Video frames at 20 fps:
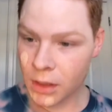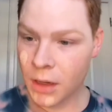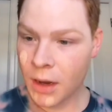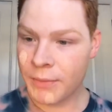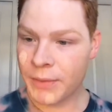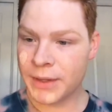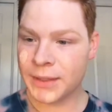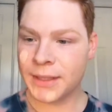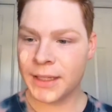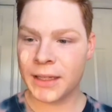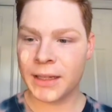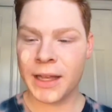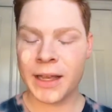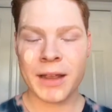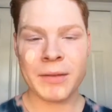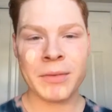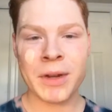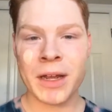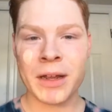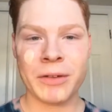And obviously, like,
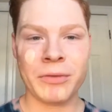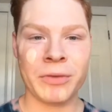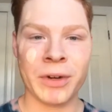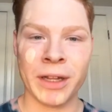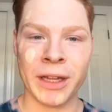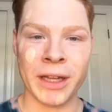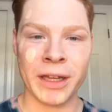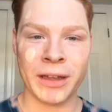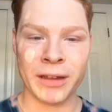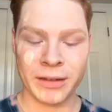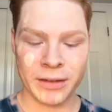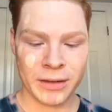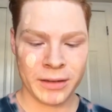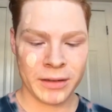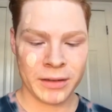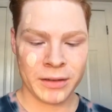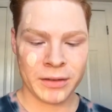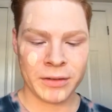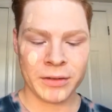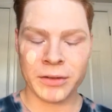I'm not really
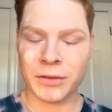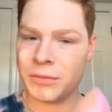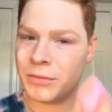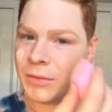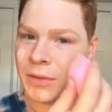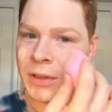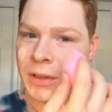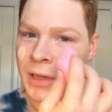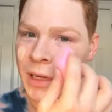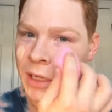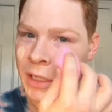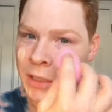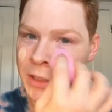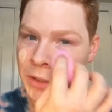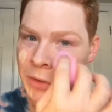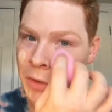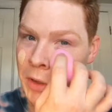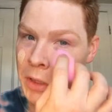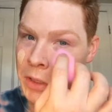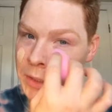going to
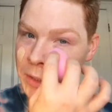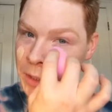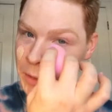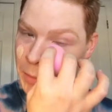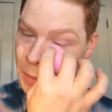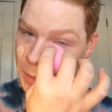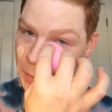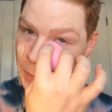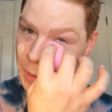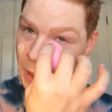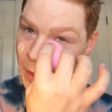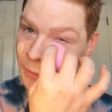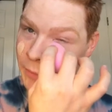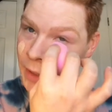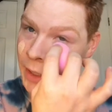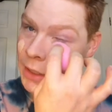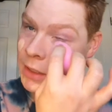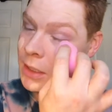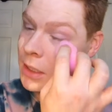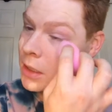do it super
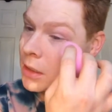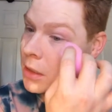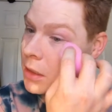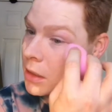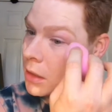perfect.